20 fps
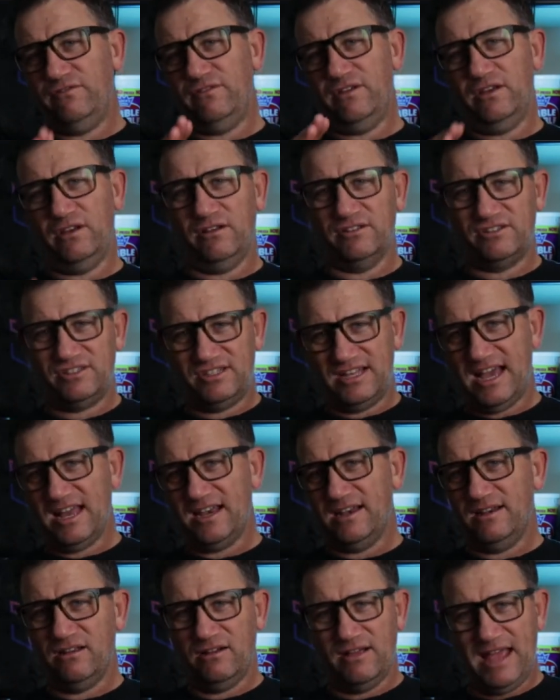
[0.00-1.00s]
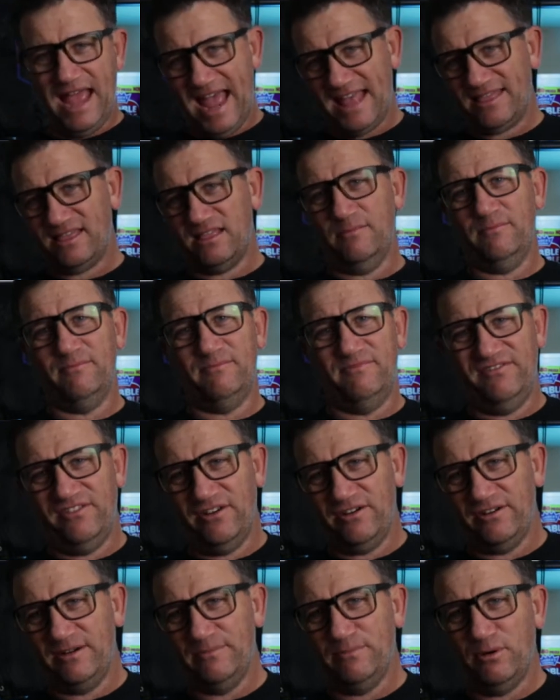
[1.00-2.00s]
and I started at the
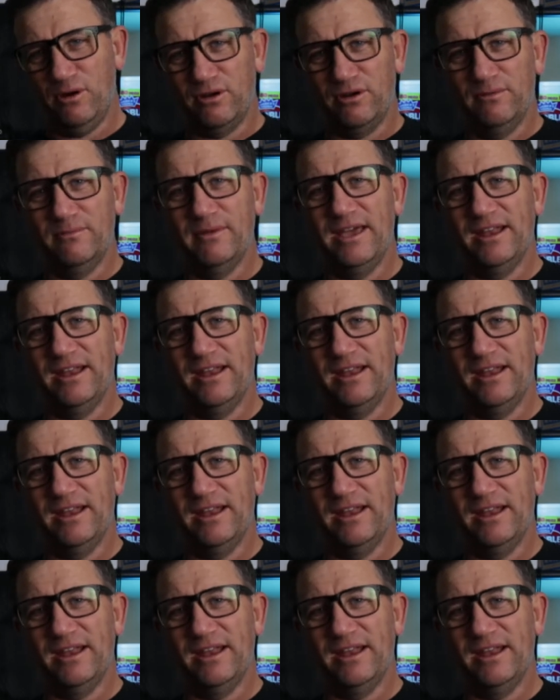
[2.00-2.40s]
very bottom,